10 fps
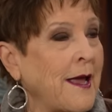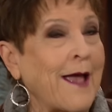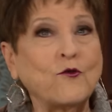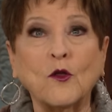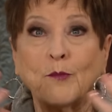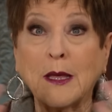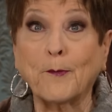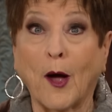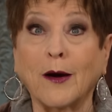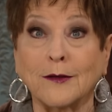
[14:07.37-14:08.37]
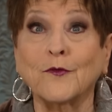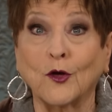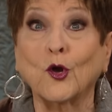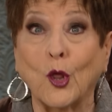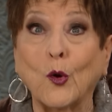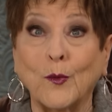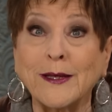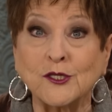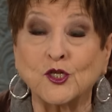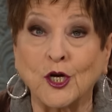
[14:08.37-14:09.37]
and you'd be a part of the
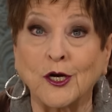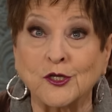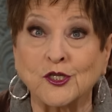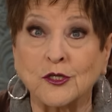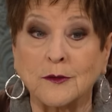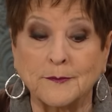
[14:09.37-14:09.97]
glorious church.